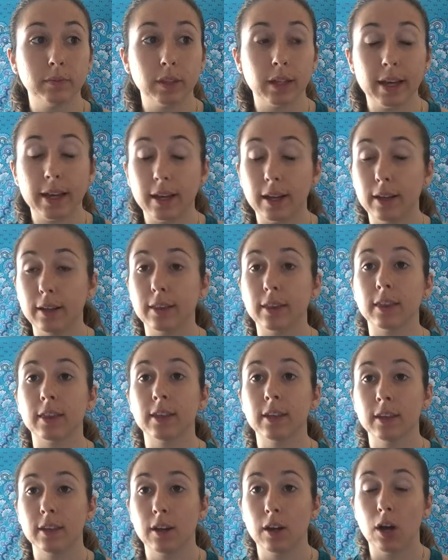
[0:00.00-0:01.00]
healthy
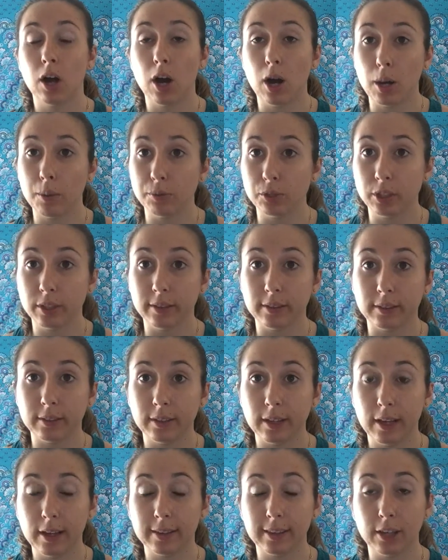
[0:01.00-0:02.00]
options
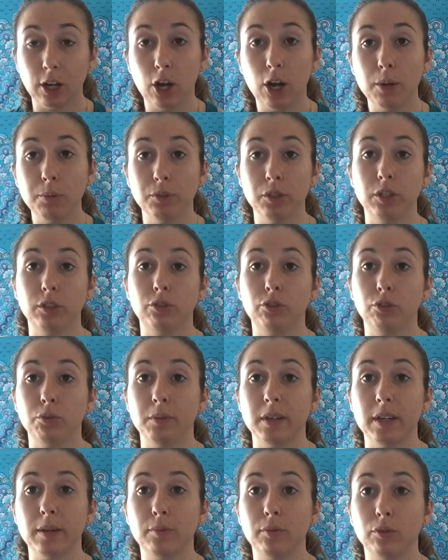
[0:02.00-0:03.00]
to
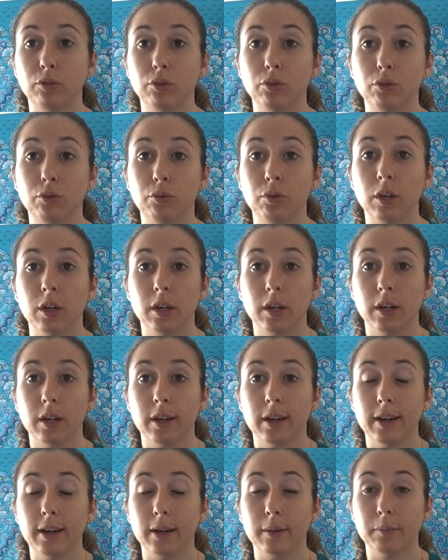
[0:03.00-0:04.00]
be able to
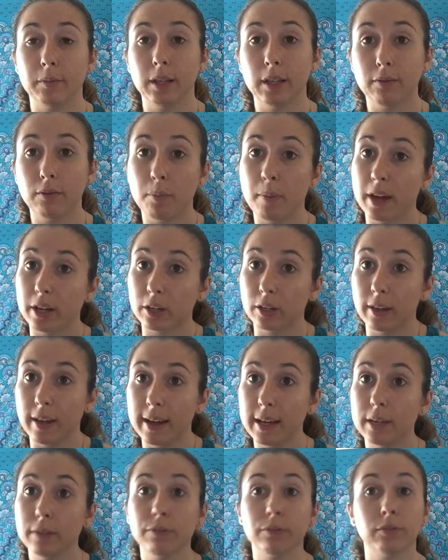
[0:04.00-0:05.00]
live a better
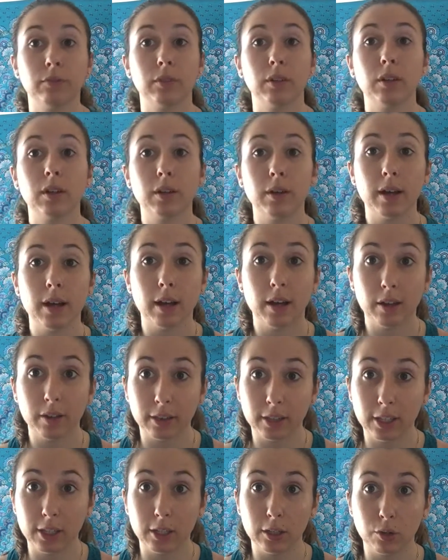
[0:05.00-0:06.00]
life a
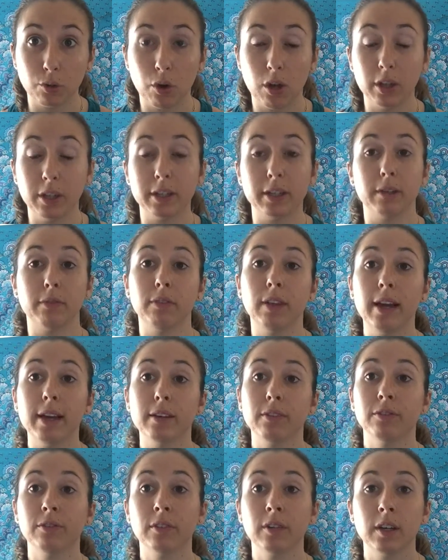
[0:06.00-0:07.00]
healthy quality of
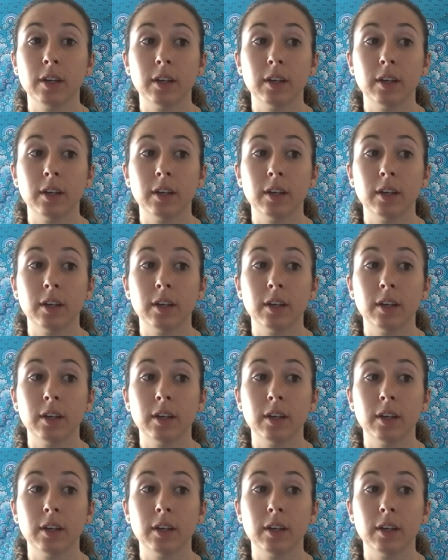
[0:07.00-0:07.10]
life.